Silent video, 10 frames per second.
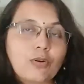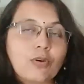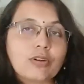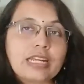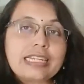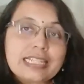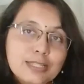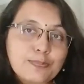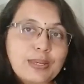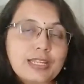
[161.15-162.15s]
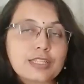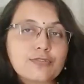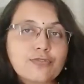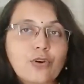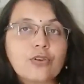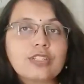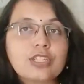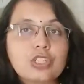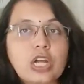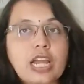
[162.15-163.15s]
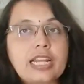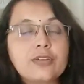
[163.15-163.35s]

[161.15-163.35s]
or any space for the child